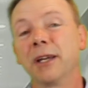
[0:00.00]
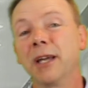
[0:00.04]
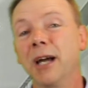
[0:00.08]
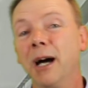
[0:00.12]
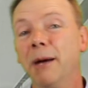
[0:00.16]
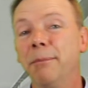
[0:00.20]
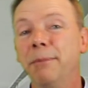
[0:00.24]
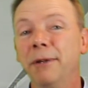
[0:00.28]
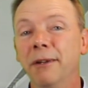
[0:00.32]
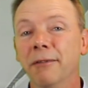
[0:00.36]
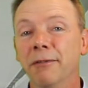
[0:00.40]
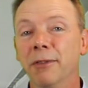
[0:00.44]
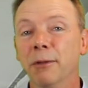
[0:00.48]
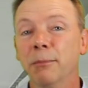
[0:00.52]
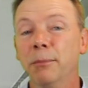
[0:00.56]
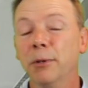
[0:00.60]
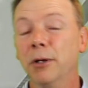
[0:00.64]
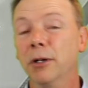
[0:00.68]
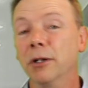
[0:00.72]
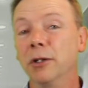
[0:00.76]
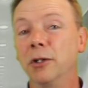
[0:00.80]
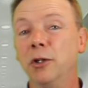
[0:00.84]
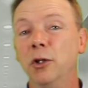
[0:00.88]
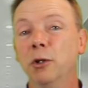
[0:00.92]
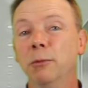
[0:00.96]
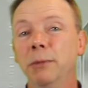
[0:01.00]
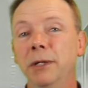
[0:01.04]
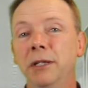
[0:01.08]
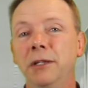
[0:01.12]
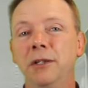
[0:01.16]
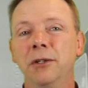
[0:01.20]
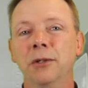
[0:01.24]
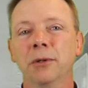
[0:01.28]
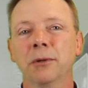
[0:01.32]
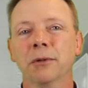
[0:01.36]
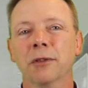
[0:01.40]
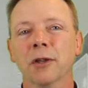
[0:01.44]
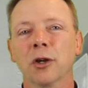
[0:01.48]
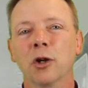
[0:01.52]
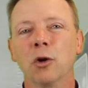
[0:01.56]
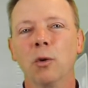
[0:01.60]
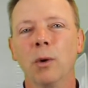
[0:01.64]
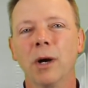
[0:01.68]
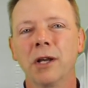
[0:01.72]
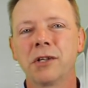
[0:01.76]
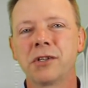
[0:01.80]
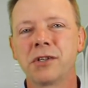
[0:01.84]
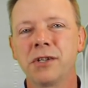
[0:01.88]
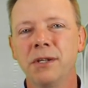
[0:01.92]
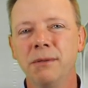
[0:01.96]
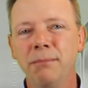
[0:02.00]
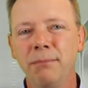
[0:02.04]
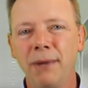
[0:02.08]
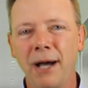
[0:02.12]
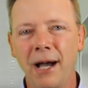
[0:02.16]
a copy of the book QBQ, The Question